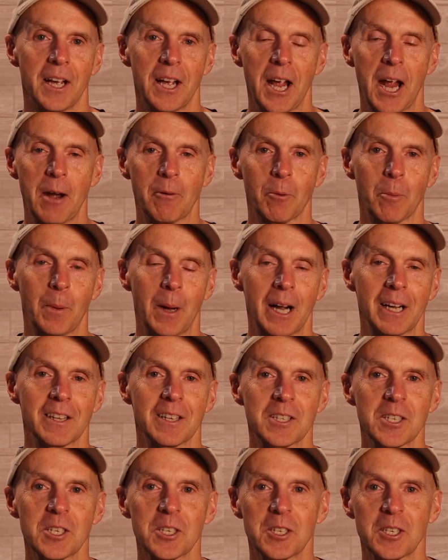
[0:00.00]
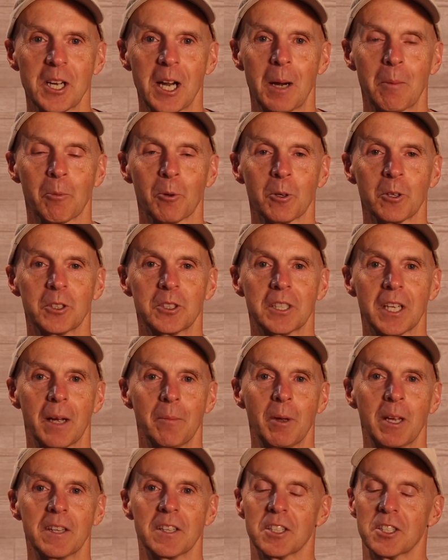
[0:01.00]
Hey everybody, this is John Marucci. I
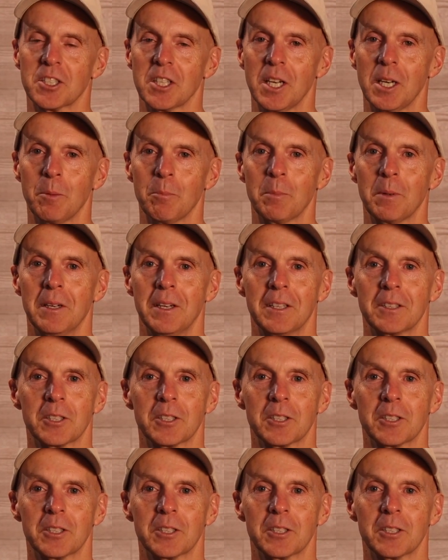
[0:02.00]
made the jump